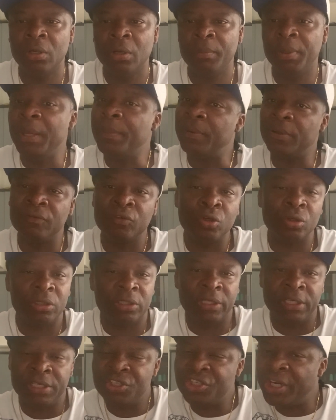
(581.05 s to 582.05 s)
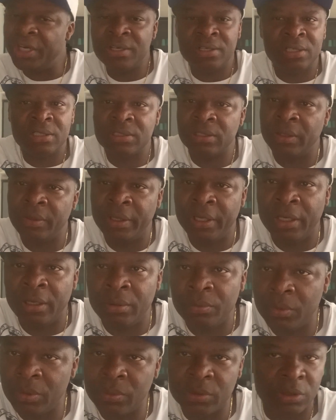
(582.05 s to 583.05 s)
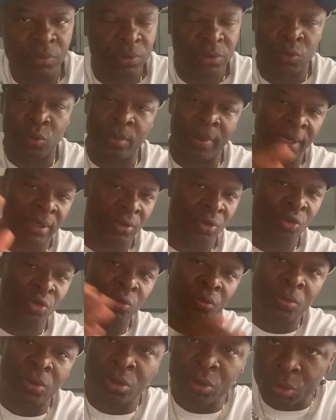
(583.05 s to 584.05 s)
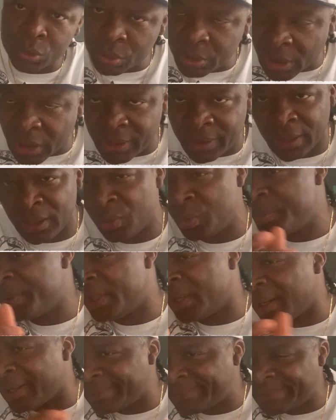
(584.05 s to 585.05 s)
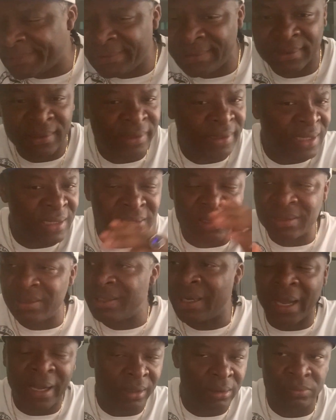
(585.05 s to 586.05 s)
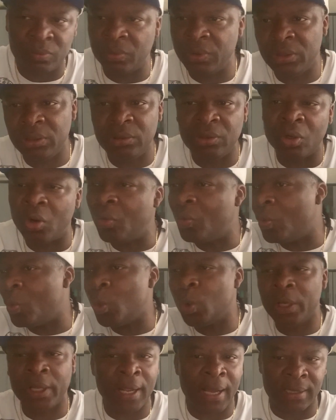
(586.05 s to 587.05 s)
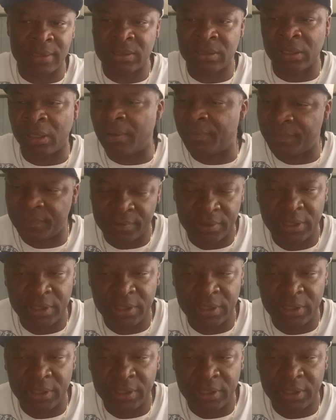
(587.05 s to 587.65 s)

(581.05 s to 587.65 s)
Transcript: People have got, the agendas are there. We'll talk about the New World Order, the Illuminati and this and that. We know all of that stuff.